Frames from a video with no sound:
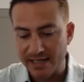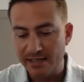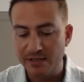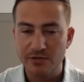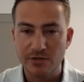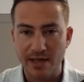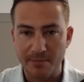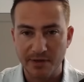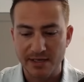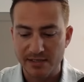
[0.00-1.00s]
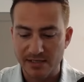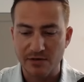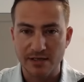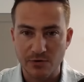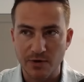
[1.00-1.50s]
getting you to that place
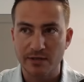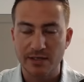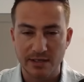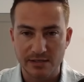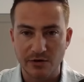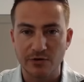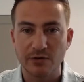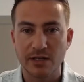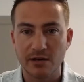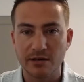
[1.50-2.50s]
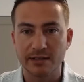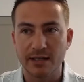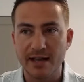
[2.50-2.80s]
as quickly and as early on in